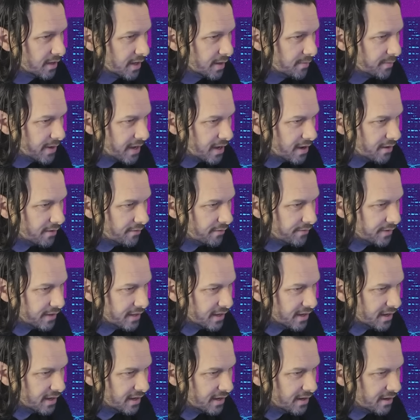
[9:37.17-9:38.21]
Power
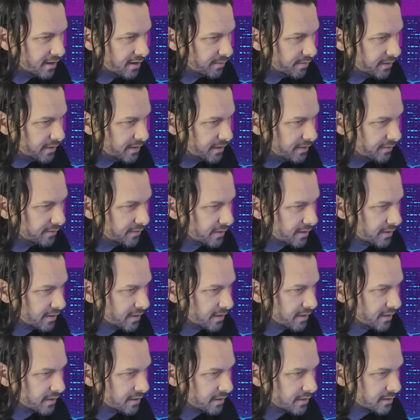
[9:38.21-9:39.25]
VR, I believe.
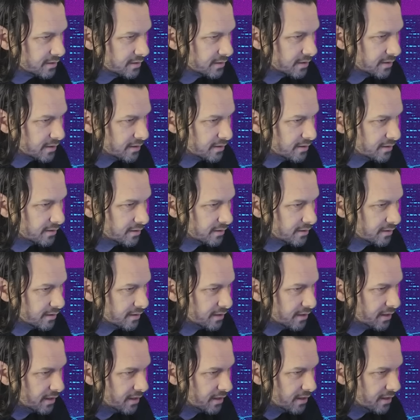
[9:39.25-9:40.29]
So
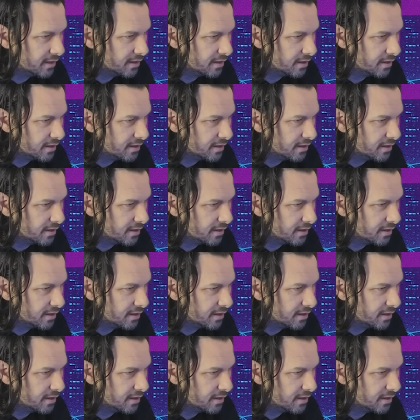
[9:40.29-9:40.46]
yeah,